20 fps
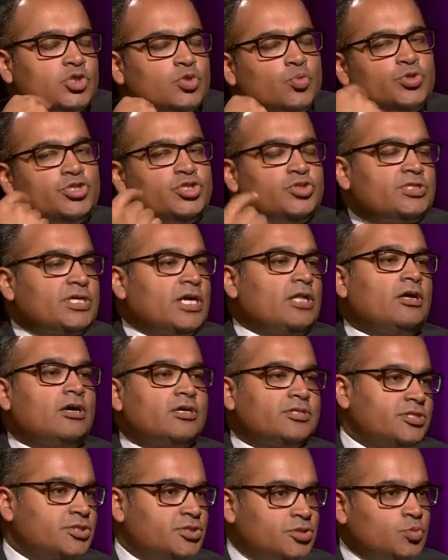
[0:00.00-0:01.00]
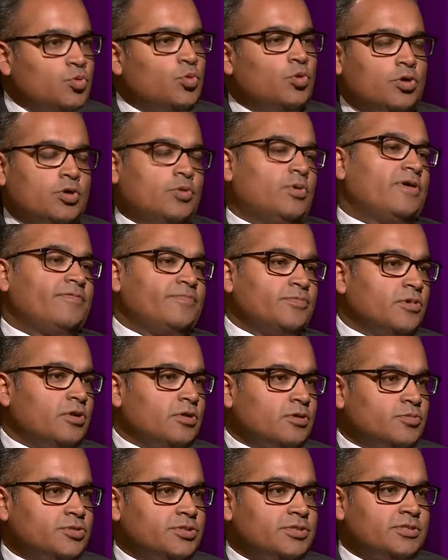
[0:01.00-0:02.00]
You know. So, would you tell artists to walk away from
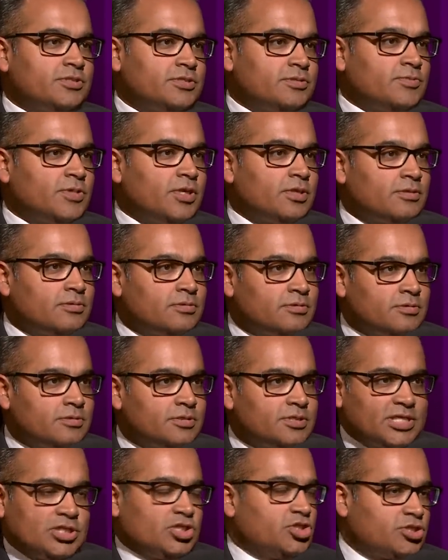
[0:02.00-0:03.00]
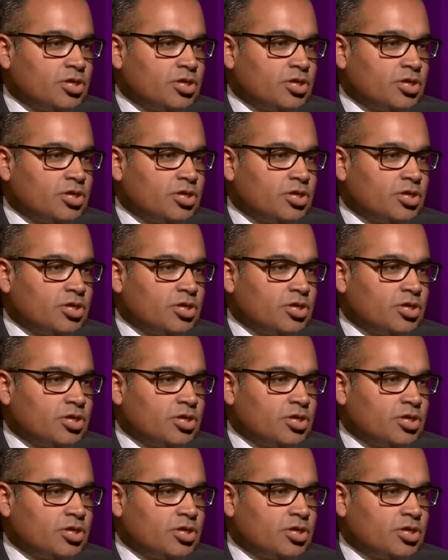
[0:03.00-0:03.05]
the Hollywood system then? So,